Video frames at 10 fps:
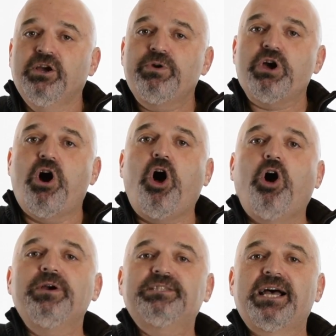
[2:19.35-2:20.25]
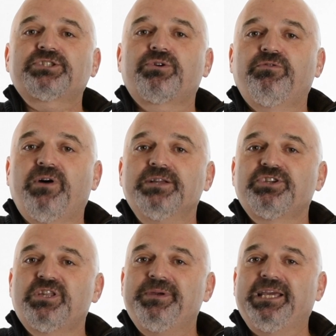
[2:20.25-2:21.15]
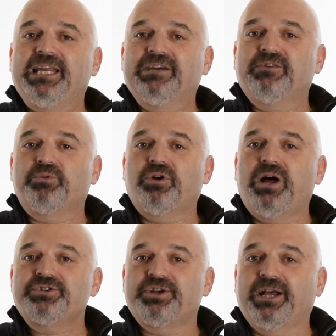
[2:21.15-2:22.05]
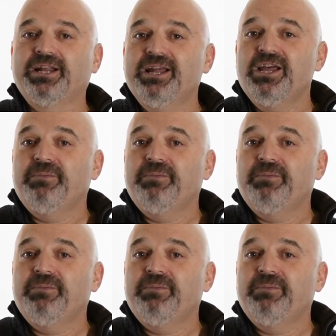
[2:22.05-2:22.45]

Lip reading: We always escrow funds at the beginning of a project,